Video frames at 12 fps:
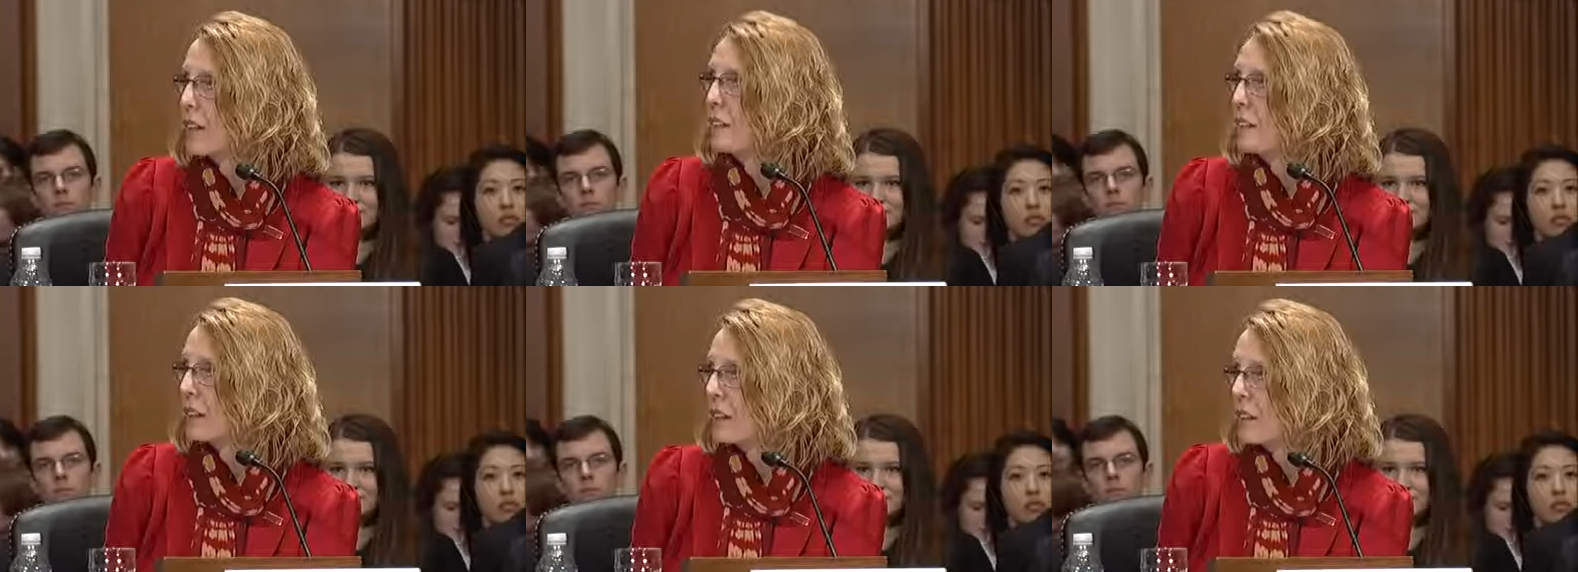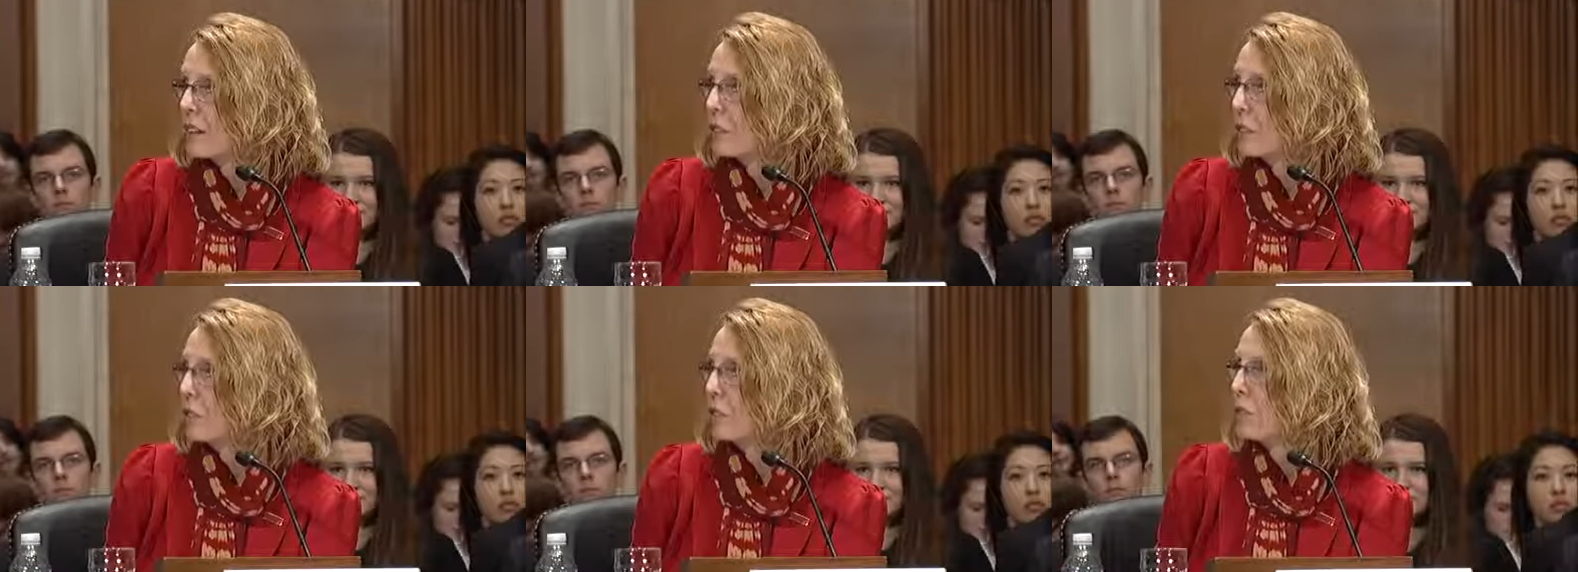Speaker 1: And yes,
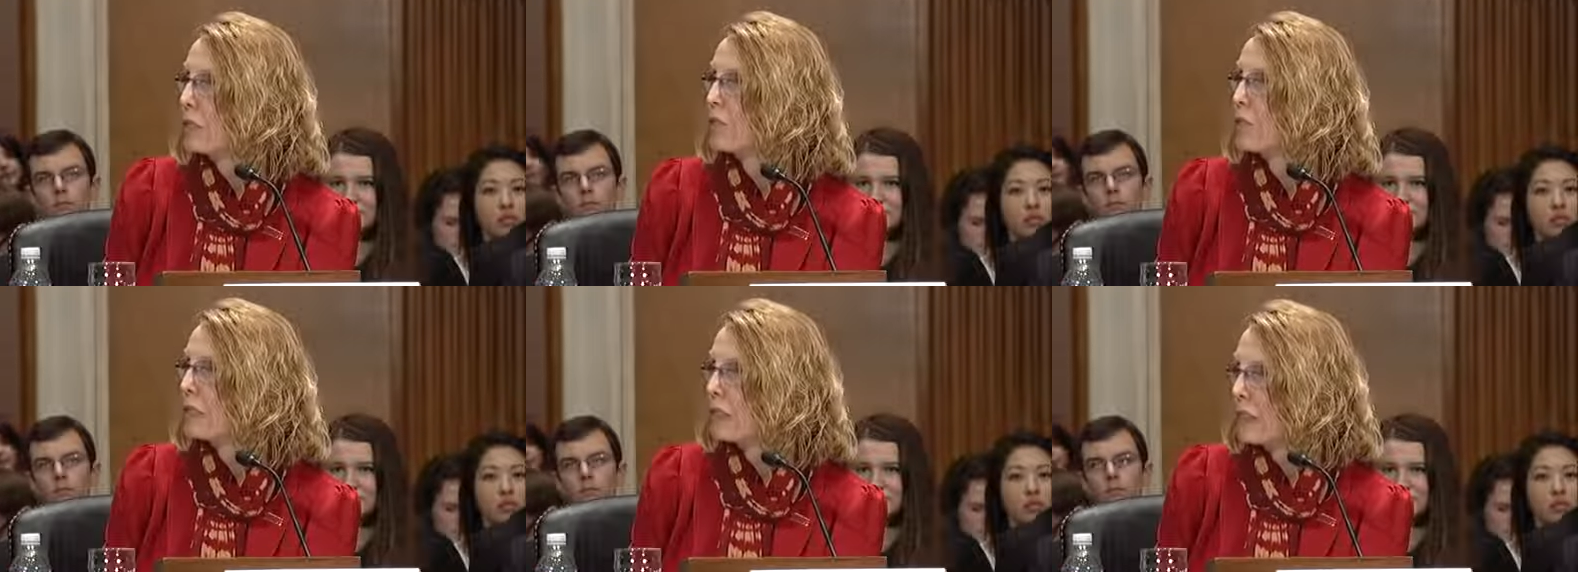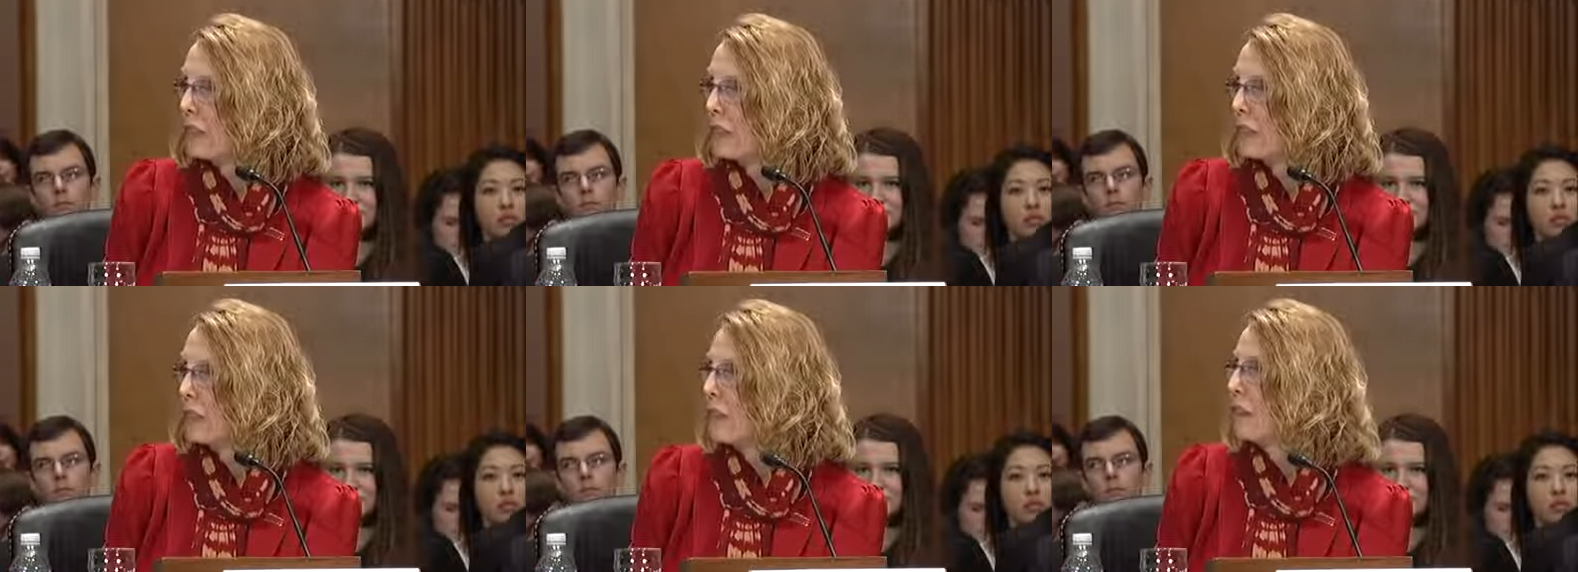they're
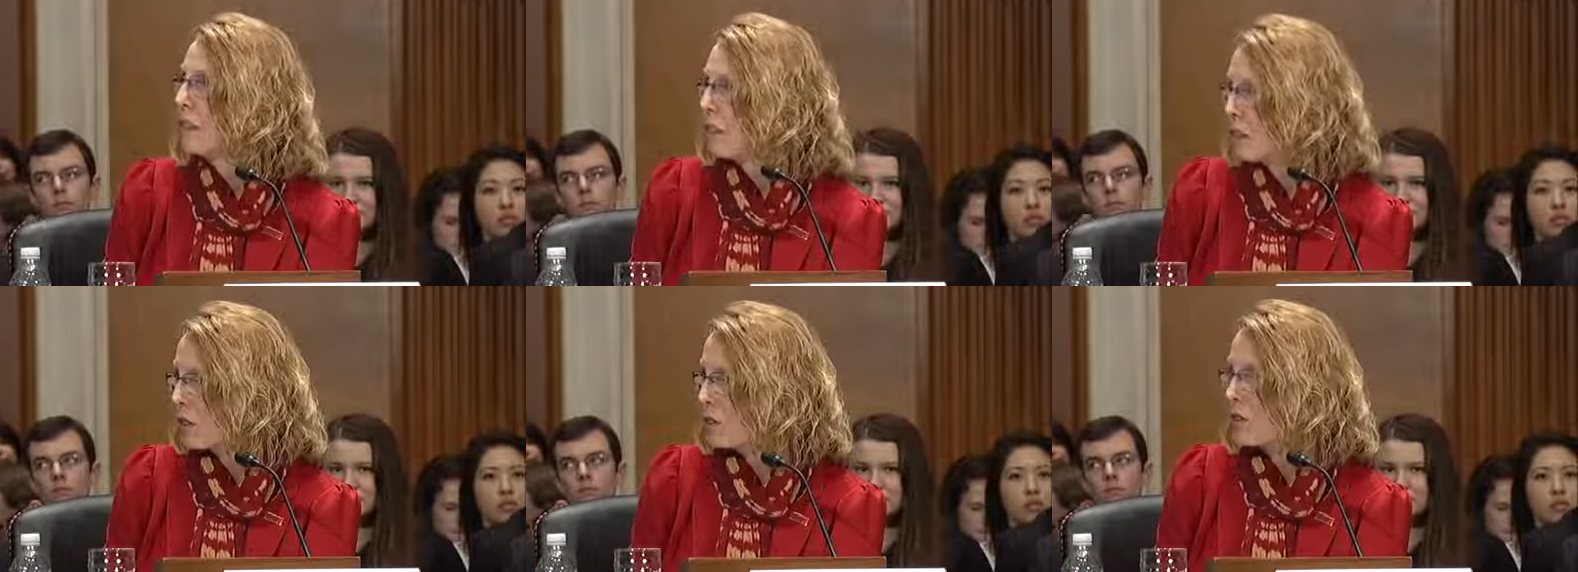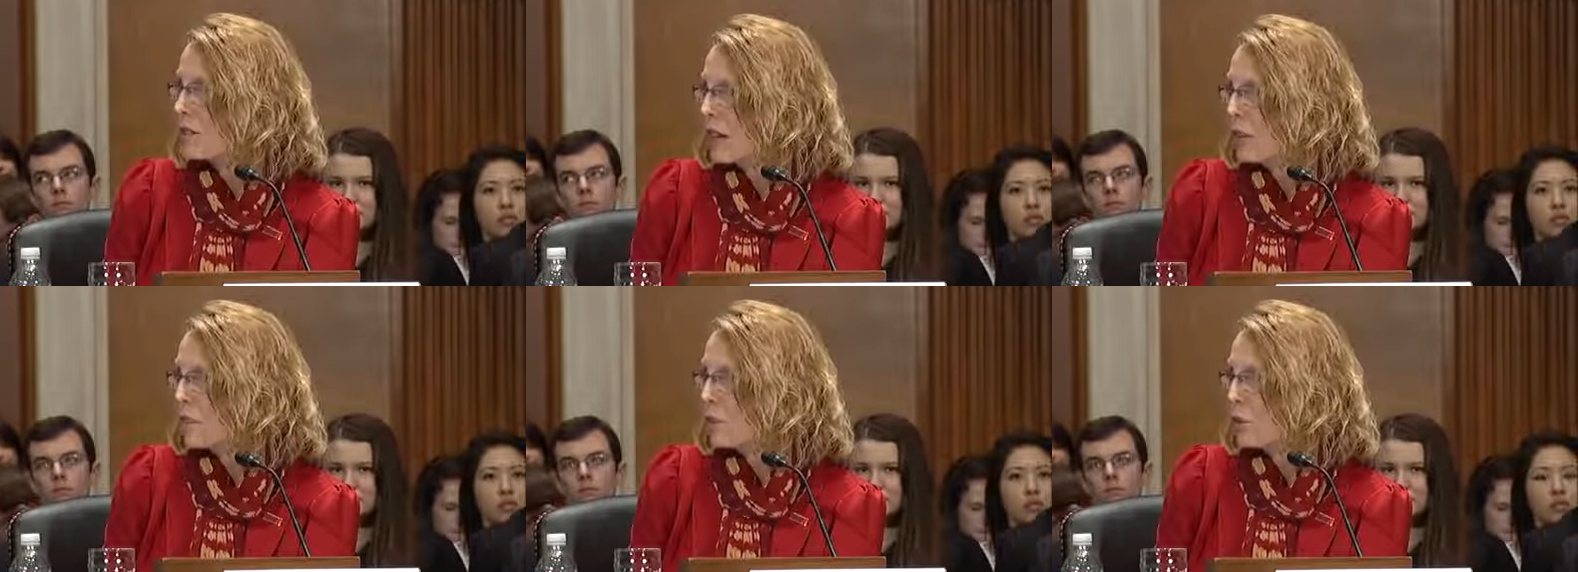delaying those
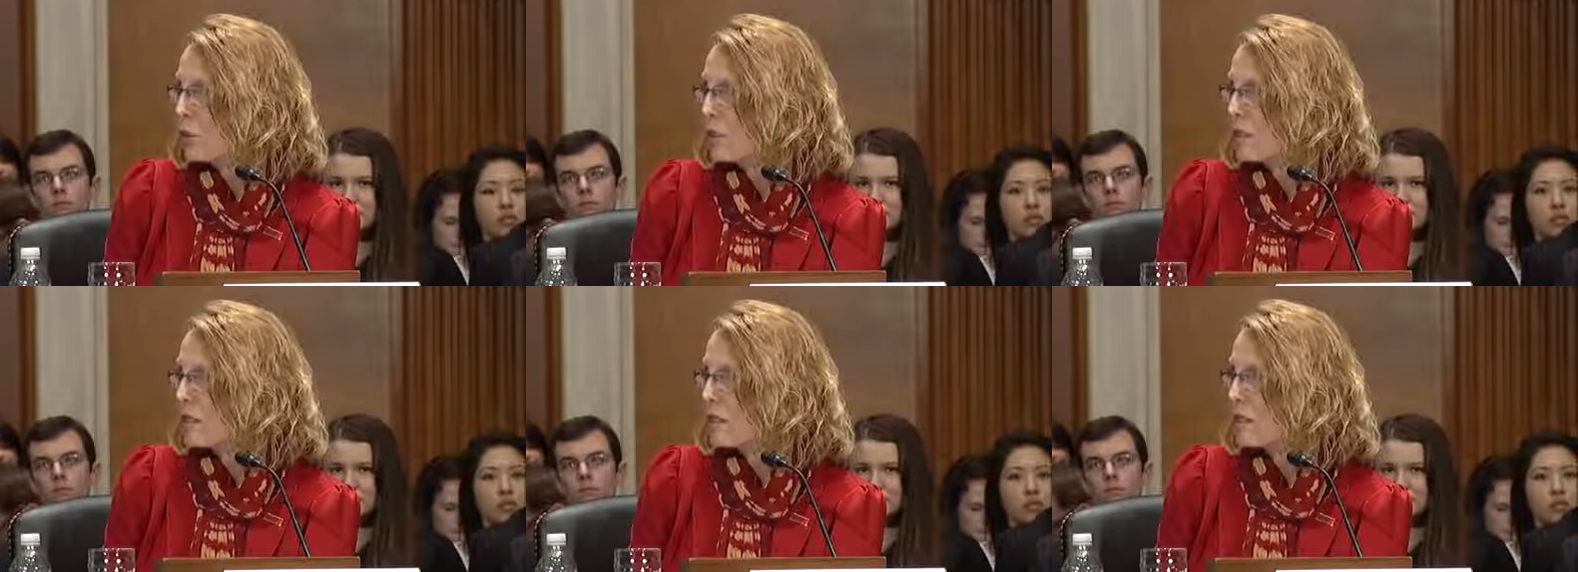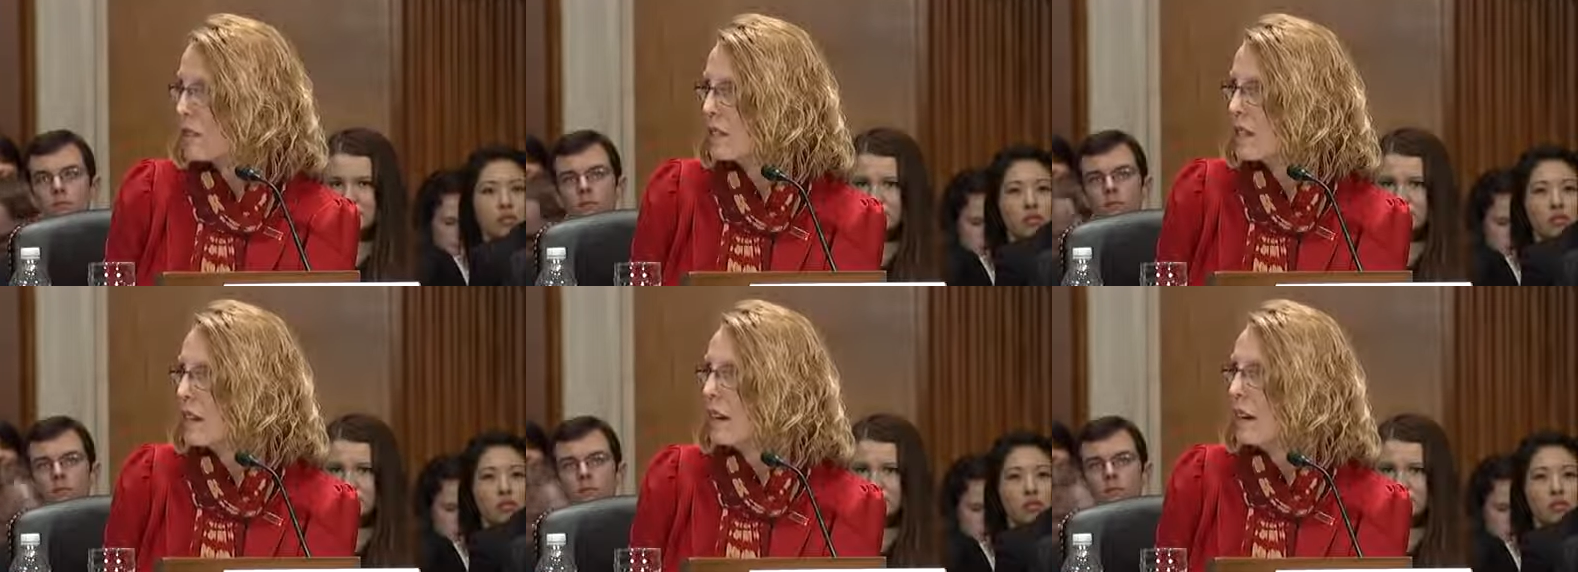life choices.